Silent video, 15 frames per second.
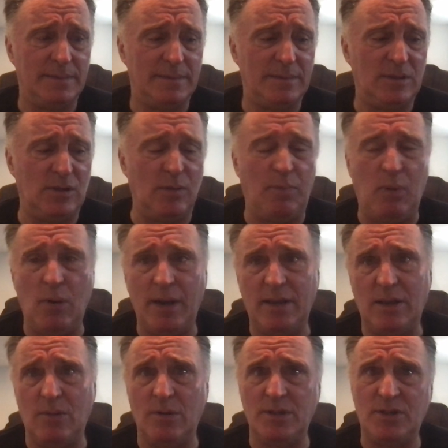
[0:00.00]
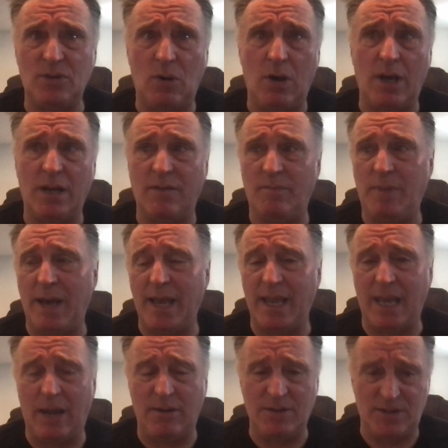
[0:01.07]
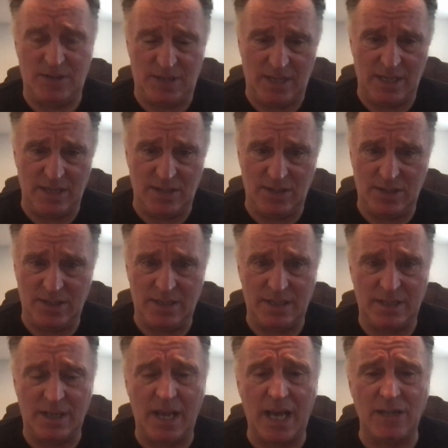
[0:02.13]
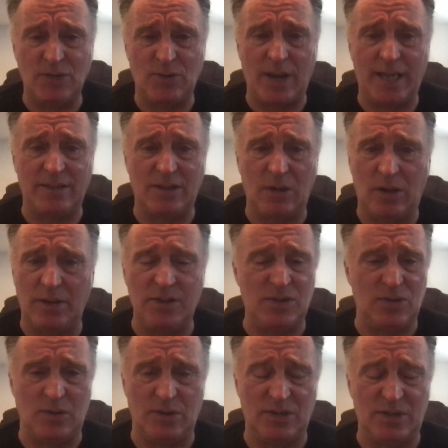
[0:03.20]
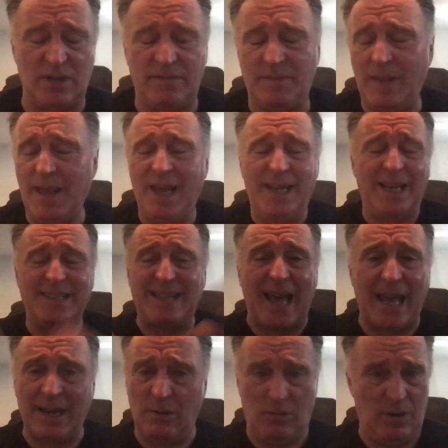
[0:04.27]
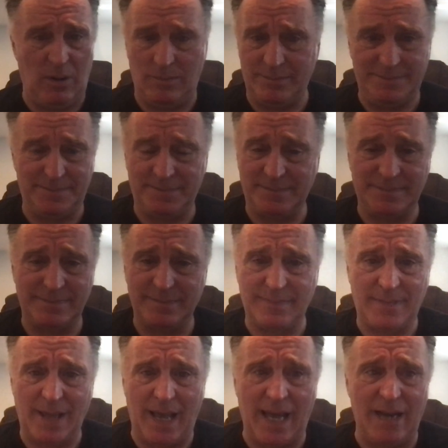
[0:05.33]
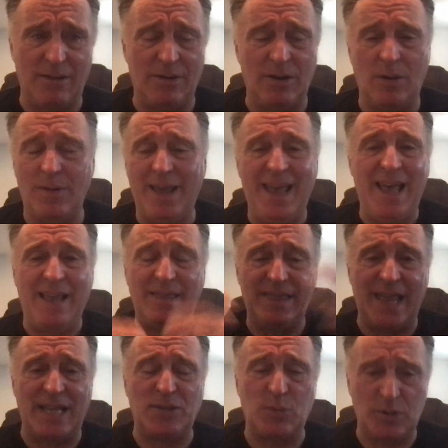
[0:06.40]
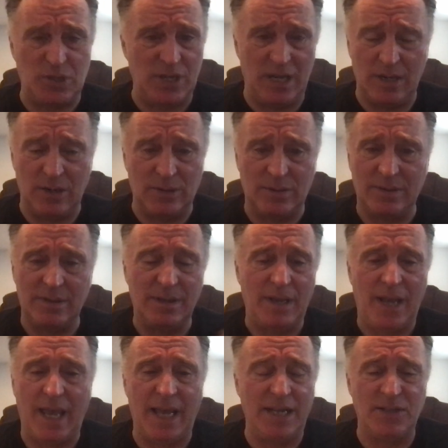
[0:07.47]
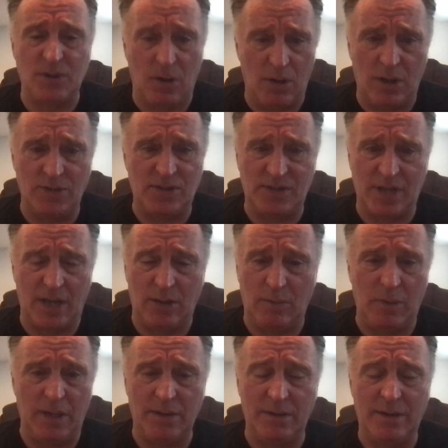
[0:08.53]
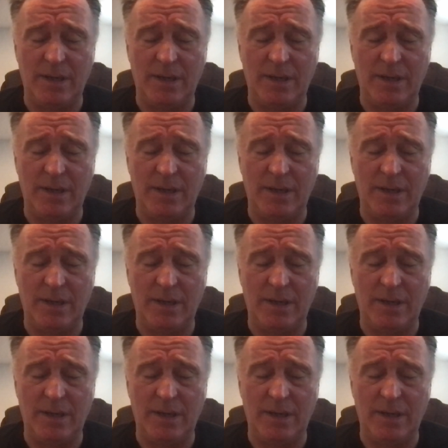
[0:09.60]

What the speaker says: To the point there was talk of buying out his contract and all this sort of stuff. Guys, I don't know. I don't know. That's what you hear. And it's all scuttlebutt.